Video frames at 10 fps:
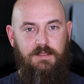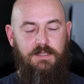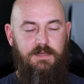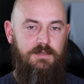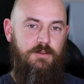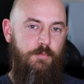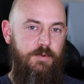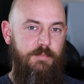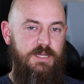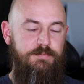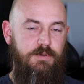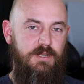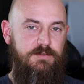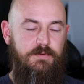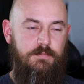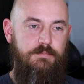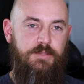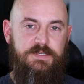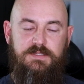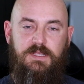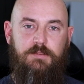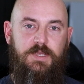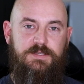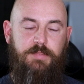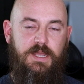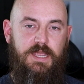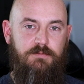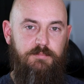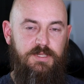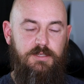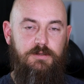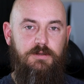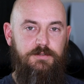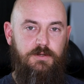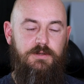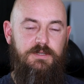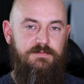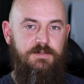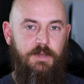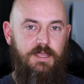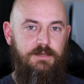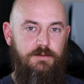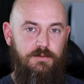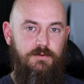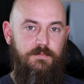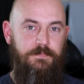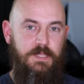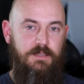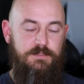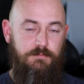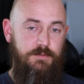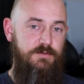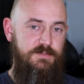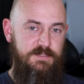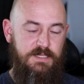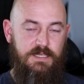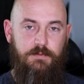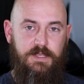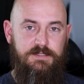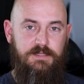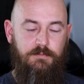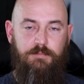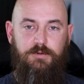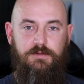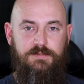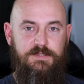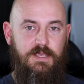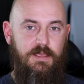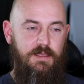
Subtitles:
getting open box products from places like Best Buy would be a good alternative to buying new, because it reduces the e-waste that we produce,